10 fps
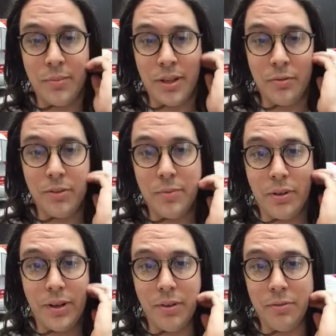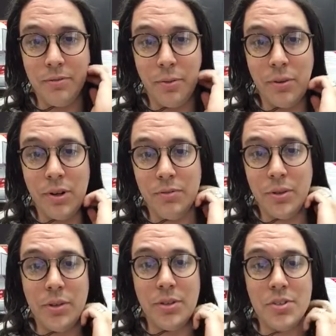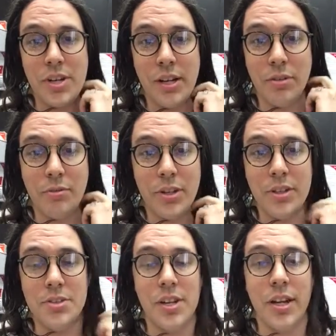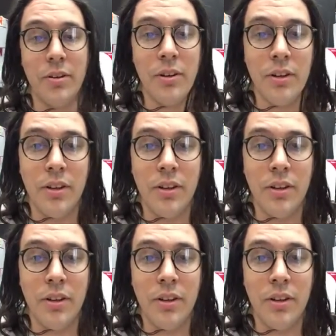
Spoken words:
I mean, we've been around for a few years now, 3 years now.